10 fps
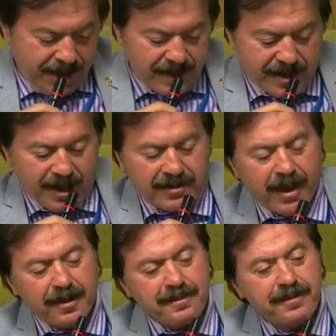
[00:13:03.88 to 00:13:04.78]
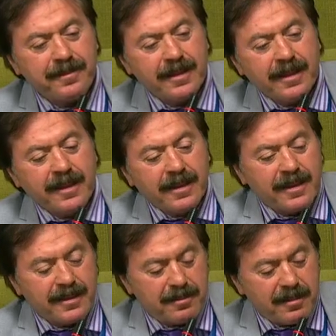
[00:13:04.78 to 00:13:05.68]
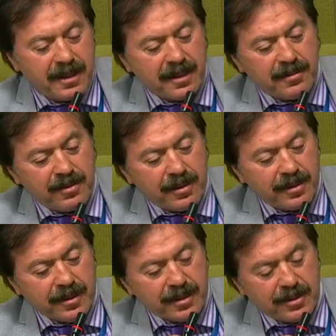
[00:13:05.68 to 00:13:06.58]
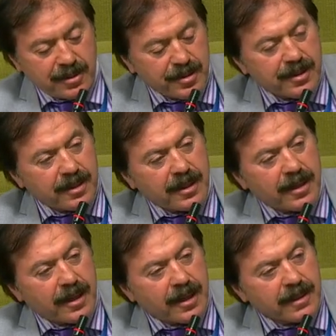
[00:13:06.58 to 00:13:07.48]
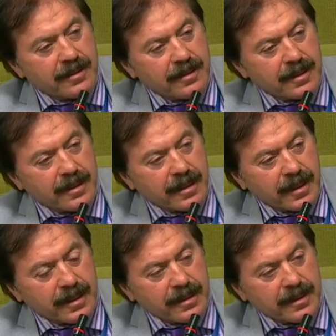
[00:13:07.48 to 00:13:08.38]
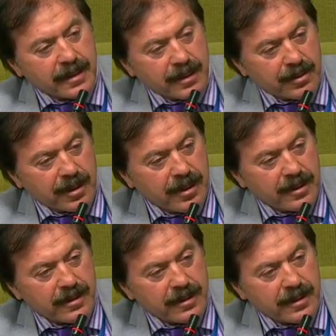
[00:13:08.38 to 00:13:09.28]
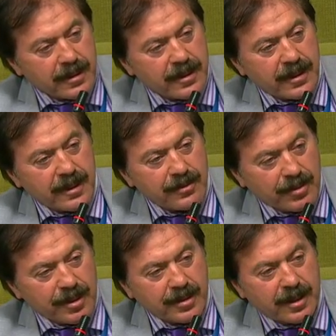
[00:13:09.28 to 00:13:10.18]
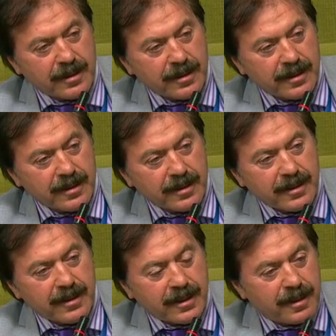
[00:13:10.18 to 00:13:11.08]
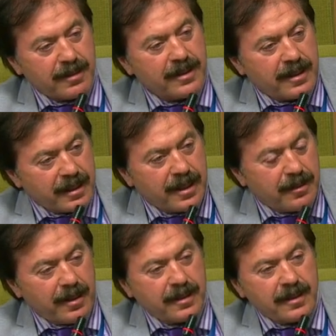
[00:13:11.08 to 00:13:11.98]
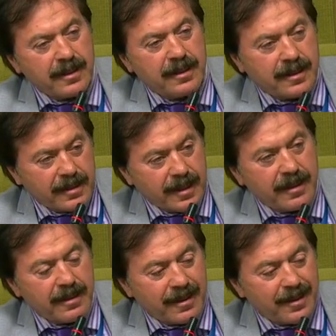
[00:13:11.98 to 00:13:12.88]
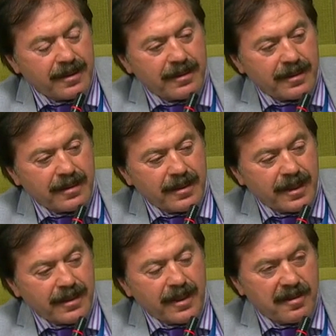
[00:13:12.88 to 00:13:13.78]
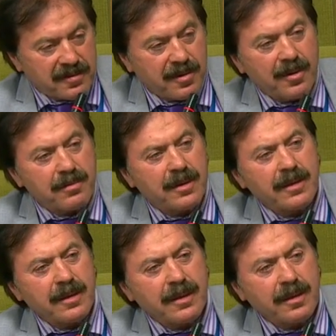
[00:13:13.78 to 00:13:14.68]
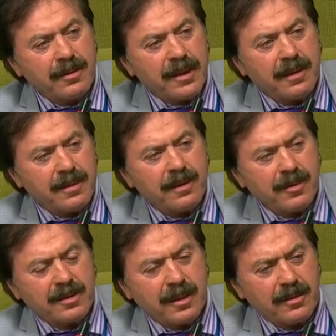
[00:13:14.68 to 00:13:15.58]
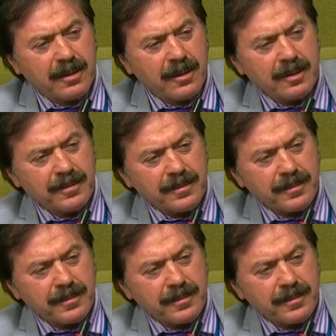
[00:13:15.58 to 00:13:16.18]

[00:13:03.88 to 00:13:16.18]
Hi, Steph. Um, the meeting for uh, Turkey and uh, Iran and Russia mm-hmm. about Idlib, the they, they inform the UN about what's going on?